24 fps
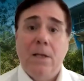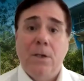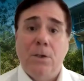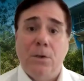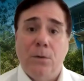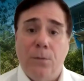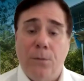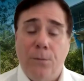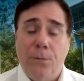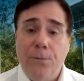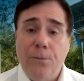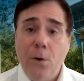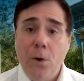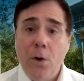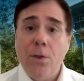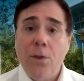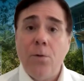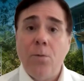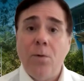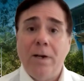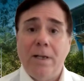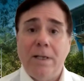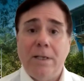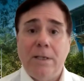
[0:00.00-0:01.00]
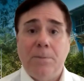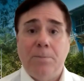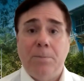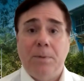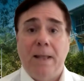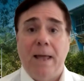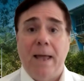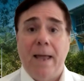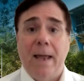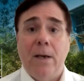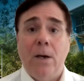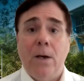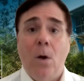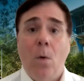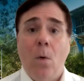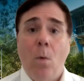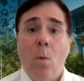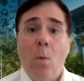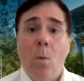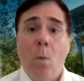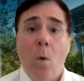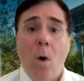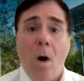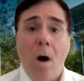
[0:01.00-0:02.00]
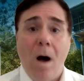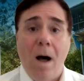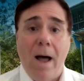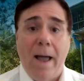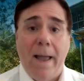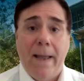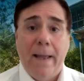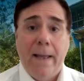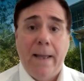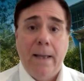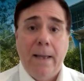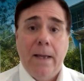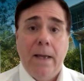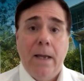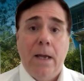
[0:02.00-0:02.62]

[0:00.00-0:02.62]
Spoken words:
to further explain why